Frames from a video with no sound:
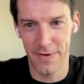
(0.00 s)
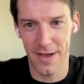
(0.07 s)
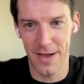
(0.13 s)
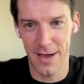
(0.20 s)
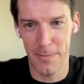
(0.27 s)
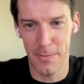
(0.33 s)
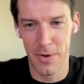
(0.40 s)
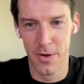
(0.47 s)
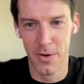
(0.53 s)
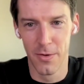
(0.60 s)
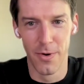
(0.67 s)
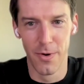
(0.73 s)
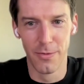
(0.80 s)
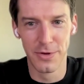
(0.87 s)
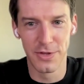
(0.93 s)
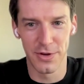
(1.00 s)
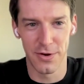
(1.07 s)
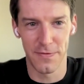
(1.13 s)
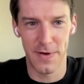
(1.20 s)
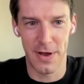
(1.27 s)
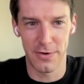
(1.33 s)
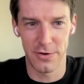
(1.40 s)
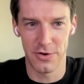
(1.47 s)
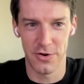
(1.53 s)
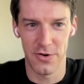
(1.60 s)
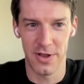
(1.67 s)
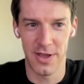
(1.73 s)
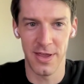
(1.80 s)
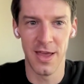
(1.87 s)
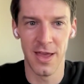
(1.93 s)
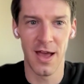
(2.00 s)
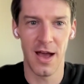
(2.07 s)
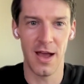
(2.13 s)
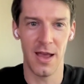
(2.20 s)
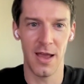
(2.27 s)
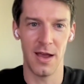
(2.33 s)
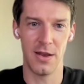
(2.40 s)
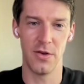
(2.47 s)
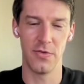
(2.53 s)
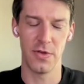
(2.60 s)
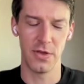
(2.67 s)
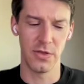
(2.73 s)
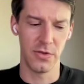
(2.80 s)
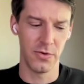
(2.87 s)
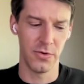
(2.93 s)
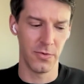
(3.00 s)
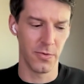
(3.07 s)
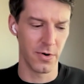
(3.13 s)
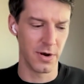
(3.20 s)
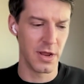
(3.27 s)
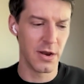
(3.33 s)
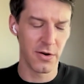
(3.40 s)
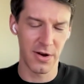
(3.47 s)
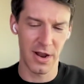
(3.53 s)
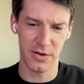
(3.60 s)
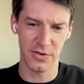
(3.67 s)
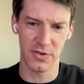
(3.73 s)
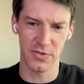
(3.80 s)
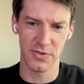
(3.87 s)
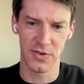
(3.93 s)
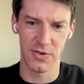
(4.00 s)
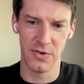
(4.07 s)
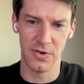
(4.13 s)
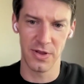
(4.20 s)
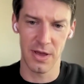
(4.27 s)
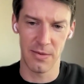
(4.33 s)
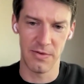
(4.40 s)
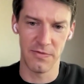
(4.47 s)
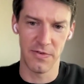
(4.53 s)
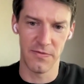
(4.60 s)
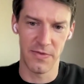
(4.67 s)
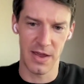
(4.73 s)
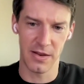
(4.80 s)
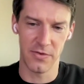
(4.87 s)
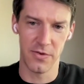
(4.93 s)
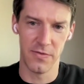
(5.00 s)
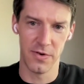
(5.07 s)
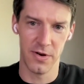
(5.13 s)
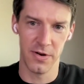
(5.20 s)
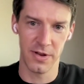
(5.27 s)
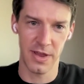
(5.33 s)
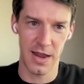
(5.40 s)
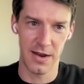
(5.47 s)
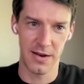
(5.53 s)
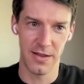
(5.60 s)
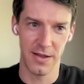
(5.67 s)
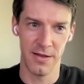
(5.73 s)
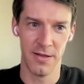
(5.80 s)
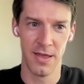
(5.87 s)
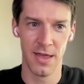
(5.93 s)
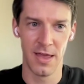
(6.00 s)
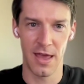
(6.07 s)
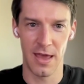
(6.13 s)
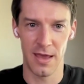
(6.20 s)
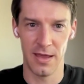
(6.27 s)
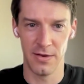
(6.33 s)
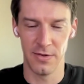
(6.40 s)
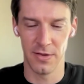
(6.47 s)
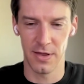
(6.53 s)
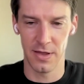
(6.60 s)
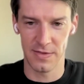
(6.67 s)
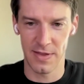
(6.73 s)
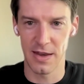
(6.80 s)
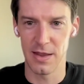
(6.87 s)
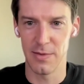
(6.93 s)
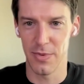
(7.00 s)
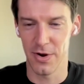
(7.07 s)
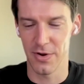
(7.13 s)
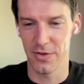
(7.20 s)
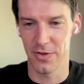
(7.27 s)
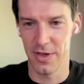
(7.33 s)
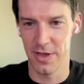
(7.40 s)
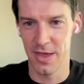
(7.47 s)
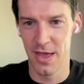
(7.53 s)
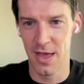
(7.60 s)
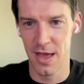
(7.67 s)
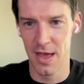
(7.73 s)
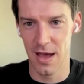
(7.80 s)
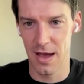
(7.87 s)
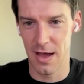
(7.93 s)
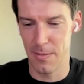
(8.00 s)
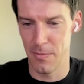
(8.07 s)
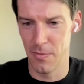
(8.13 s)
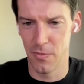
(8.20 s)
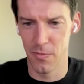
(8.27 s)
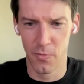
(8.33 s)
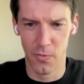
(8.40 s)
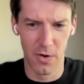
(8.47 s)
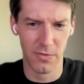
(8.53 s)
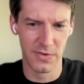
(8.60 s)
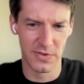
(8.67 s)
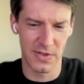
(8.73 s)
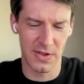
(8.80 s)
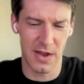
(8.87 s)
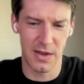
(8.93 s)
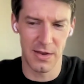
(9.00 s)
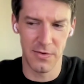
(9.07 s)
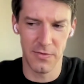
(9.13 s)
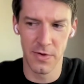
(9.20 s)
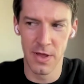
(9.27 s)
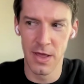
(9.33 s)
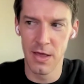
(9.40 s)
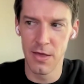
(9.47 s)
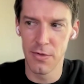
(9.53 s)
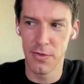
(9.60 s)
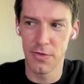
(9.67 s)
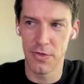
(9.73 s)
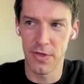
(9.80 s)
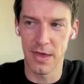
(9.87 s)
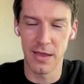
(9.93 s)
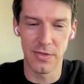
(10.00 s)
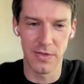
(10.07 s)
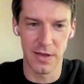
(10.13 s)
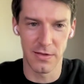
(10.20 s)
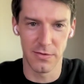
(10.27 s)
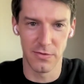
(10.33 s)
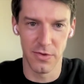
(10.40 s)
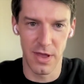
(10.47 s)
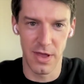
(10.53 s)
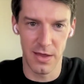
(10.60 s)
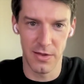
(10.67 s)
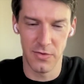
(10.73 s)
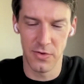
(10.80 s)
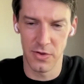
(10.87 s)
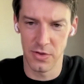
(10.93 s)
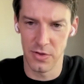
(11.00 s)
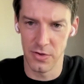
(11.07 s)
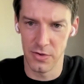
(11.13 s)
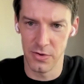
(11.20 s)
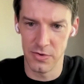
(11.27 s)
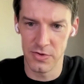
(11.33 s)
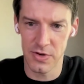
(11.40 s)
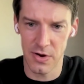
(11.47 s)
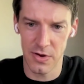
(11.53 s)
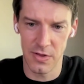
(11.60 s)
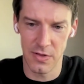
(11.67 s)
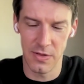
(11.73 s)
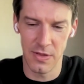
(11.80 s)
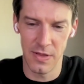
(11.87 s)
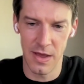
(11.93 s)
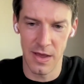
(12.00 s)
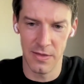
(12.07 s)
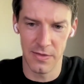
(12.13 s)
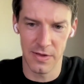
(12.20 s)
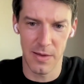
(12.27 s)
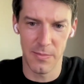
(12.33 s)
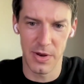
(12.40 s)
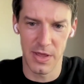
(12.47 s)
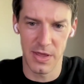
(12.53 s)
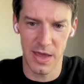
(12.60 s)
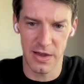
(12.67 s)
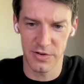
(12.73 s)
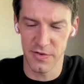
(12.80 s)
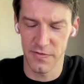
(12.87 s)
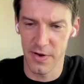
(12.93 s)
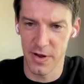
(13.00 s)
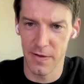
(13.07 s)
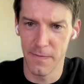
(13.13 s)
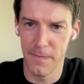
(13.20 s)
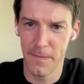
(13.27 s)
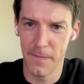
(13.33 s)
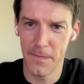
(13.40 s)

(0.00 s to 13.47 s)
What was your founder journey? I know that you were an international student coming from Vancouver, Canada, and attending Berkeley. What was the kind of thing that led to you starting the company Cashify?